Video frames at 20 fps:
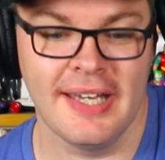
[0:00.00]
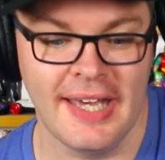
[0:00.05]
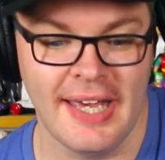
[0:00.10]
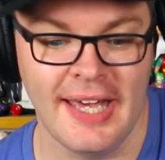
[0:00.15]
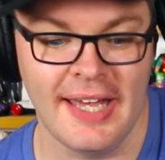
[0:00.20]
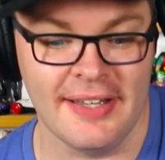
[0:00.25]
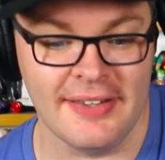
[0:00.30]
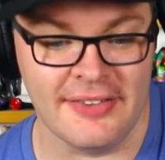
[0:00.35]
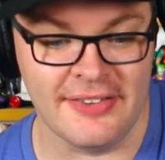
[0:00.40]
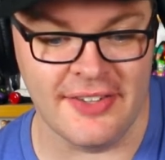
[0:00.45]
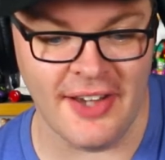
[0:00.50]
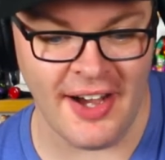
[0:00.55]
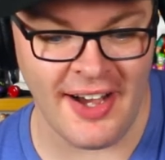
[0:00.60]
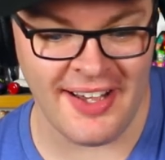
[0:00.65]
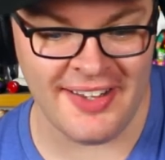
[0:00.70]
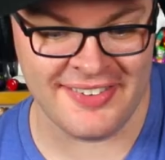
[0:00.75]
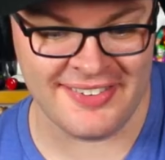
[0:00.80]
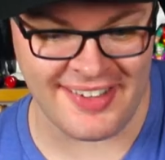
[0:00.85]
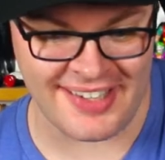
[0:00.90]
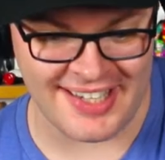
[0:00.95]
It
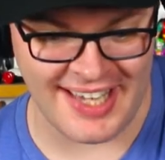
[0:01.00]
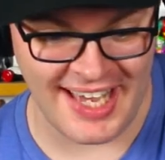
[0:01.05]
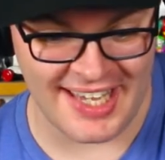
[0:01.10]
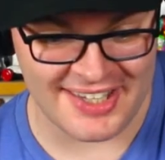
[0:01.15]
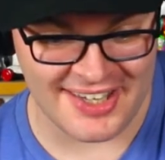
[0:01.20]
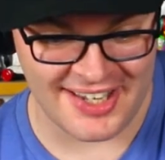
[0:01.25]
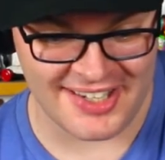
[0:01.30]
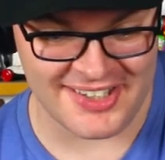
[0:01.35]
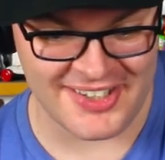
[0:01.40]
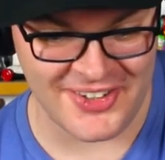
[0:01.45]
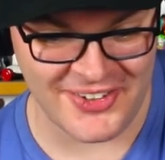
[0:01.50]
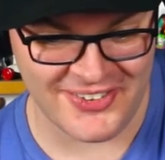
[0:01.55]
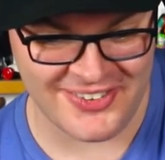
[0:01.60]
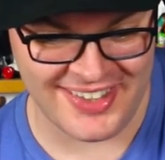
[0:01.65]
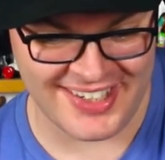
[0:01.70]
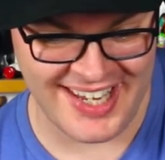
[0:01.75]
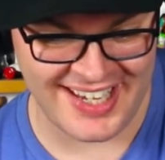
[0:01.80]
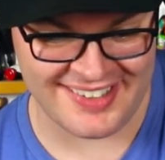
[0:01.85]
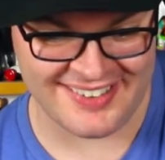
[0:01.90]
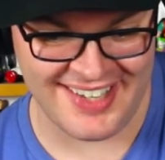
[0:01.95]
does, like, and then you
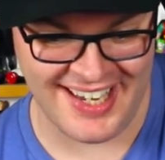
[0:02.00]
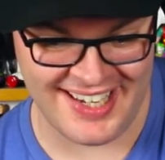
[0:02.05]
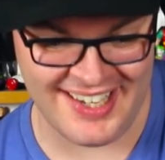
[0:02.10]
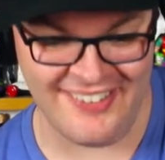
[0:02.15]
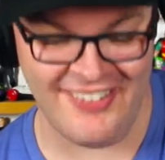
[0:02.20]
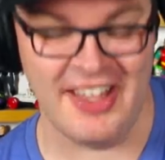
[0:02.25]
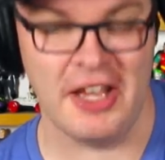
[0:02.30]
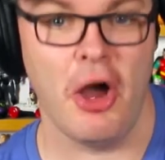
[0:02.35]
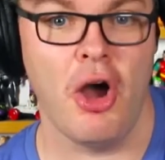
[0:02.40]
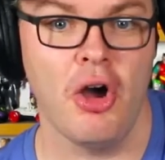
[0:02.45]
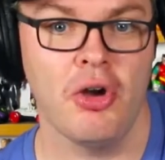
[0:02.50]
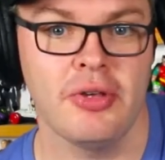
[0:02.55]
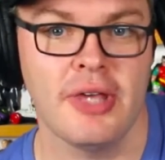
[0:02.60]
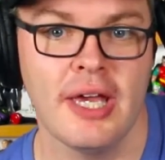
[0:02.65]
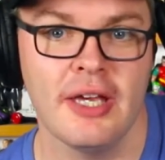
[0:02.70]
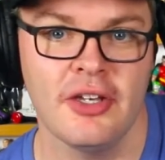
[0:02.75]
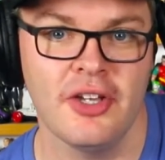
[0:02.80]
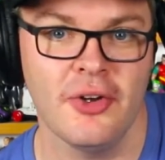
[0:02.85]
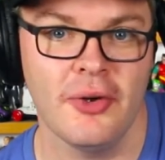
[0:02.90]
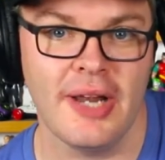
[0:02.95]
the next day you're like, oh
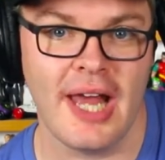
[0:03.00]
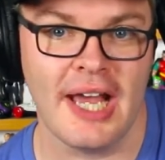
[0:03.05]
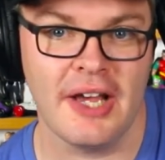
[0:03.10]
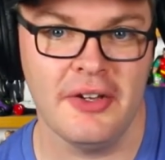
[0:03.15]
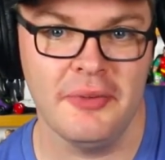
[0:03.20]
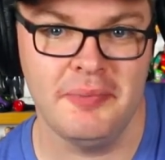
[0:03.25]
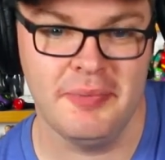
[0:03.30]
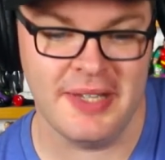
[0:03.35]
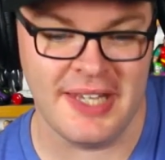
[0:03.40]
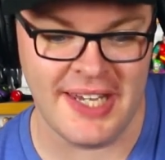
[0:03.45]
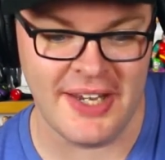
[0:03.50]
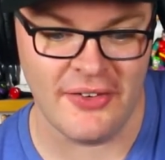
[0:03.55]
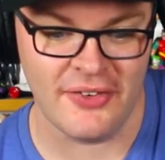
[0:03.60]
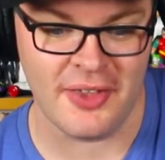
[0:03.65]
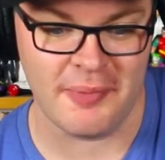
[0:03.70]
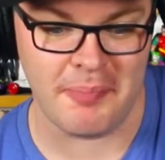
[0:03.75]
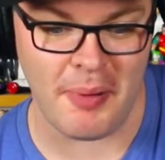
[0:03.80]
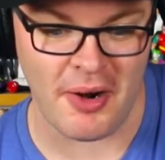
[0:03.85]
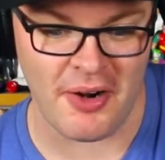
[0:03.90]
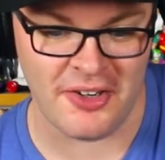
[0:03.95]
yeah, you know what? I could hear
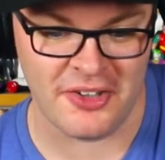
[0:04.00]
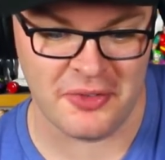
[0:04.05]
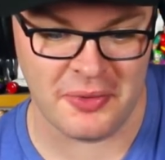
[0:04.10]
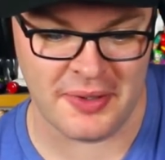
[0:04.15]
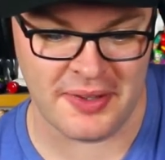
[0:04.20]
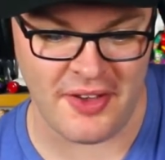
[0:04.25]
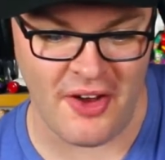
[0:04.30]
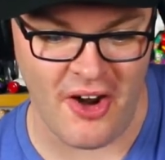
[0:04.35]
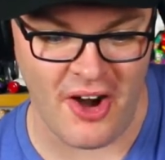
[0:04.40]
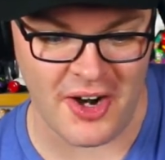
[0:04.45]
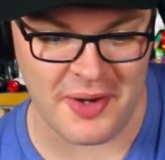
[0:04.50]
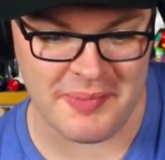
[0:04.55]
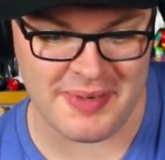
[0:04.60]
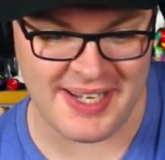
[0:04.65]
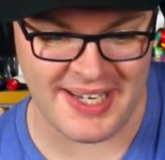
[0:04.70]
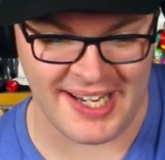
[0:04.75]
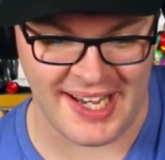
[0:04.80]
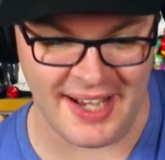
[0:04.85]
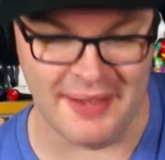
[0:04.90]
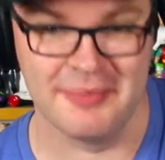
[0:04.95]
the parts where the
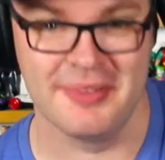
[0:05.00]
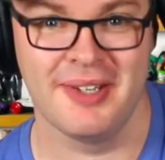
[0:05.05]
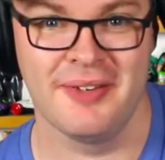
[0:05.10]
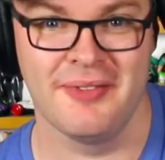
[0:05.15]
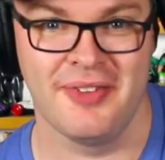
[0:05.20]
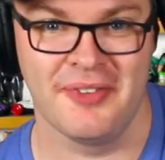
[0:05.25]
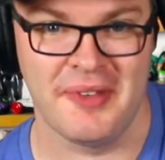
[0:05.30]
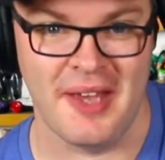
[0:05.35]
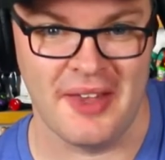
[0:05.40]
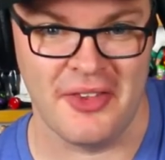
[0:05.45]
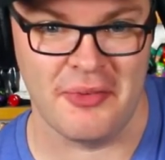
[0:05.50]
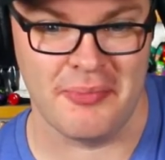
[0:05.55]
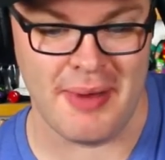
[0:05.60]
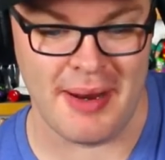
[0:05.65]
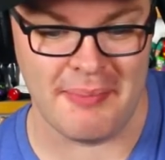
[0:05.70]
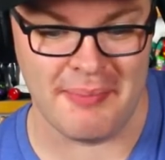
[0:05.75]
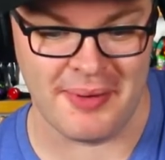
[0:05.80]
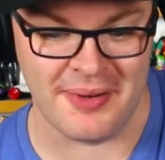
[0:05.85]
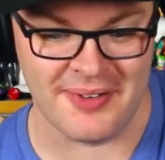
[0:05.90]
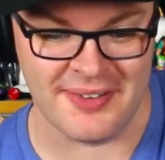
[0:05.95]
harmony comes in from the other
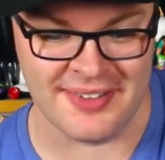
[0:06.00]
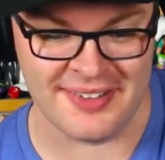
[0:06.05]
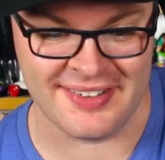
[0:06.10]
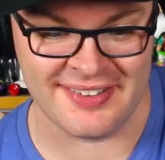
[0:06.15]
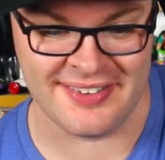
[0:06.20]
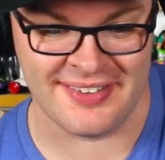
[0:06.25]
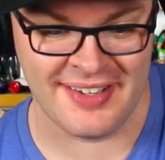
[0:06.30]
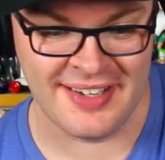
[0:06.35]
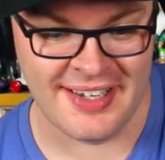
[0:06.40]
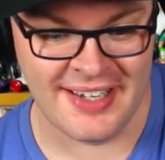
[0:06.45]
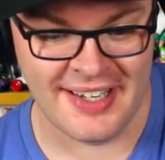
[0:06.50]
members,